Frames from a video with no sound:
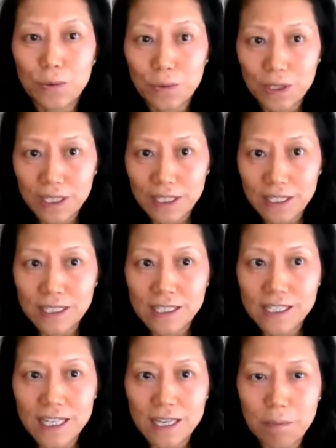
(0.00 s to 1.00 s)
is
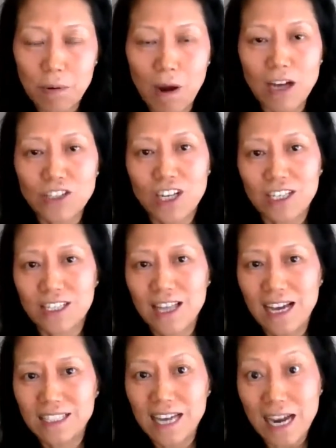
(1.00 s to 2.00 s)
a project
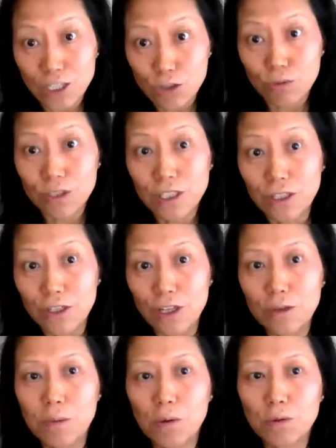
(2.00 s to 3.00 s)
that actually
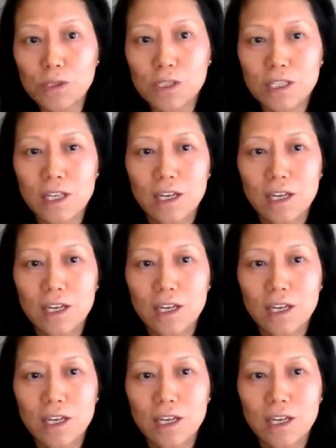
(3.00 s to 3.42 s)
enables